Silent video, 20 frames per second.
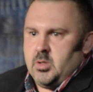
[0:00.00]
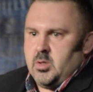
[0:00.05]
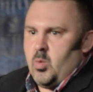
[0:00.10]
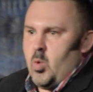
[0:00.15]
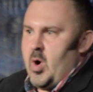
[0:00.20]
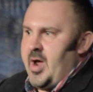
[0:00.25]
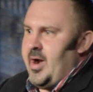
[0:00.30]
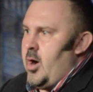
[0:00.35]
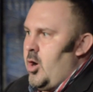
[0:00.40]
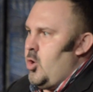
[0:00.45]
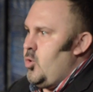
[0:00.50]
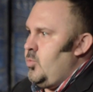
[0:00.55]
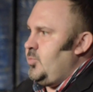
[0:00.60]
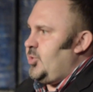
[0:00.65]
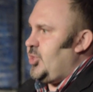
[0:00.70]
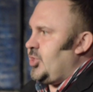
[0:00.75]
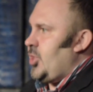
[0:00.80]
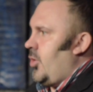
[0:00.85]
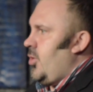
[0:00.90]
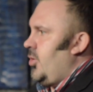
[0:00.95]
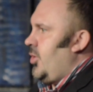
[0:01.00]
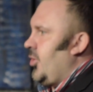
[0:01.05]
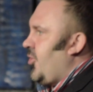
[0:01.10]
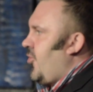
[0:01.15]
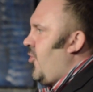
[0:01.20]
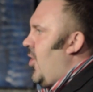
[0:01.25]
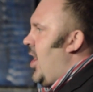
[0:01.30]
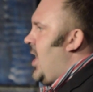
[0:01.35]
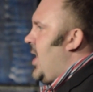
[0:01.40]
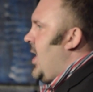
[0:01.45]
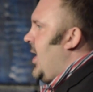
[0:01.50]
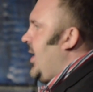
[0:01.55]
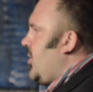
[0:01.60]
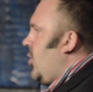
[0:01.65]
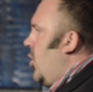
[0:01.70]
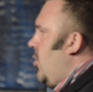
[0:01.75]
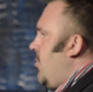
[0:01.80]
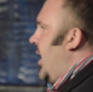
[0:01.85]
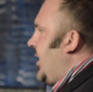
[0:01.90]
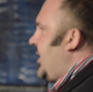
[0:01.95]
Went home, started to cry,
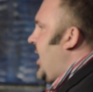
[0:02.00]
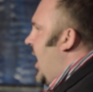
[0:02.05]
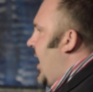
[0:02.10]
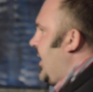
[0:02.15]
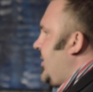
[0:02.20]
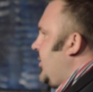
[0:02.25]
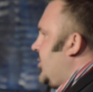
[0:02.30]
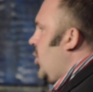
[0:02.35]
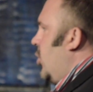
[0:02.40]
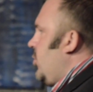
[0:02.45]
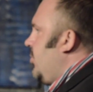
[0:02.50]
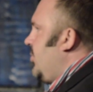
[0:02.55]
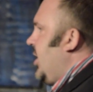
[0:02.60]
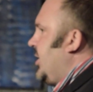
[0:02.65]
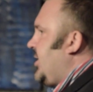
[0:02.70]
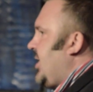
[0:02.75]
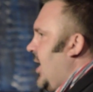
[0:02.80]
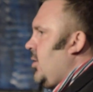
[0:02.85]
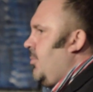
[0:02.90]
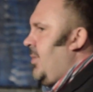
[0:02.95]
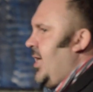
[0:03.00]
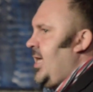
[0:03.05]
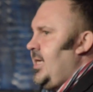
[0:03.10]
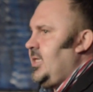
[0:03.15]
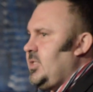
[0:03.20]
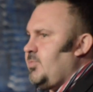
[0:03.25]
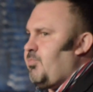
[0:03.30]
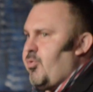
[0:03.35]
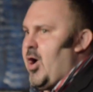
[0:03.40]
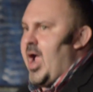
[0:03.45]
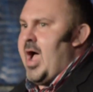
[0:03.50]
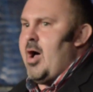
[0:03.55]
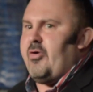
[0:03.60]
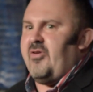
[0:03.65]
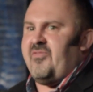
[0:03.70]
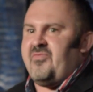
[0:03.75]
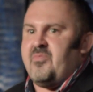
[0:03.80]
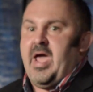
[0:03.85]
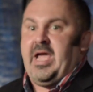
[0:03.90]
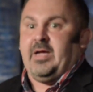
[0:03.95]
called my dad and told him to tell me he's proud
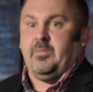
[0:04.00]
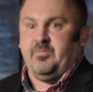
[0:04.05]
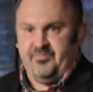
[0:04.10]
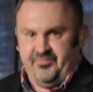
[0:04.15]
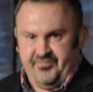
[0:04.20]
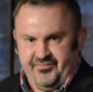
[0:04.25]
of me.